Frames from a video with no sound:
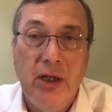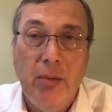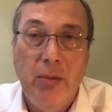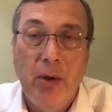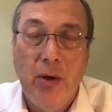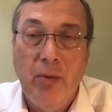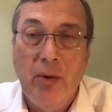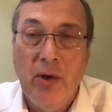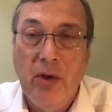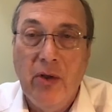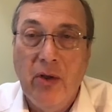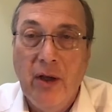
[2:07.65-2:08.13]

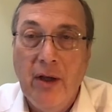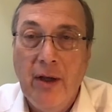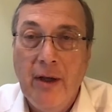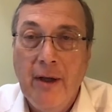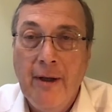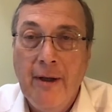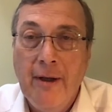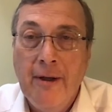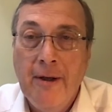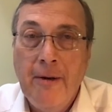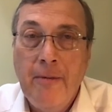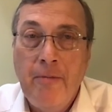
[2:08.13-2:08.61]
but with
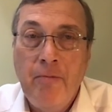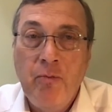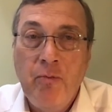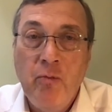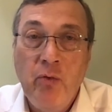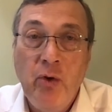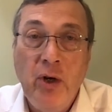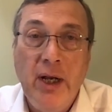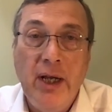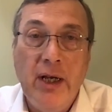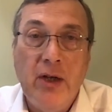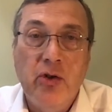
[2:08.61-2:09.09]

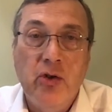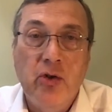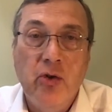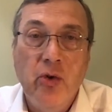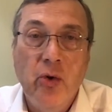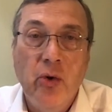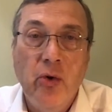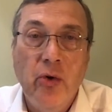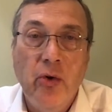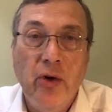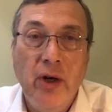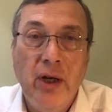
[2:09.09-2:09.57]
really
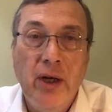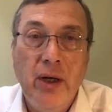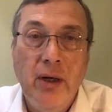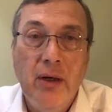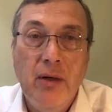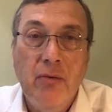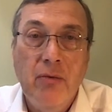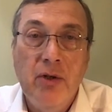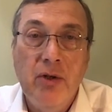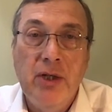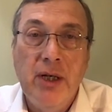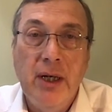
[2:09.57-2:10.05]
extraordinary
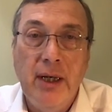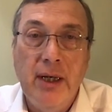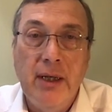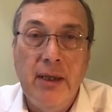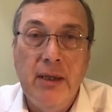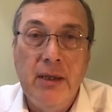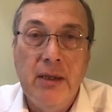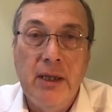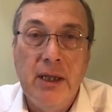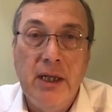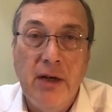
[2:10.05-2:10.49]
resilience.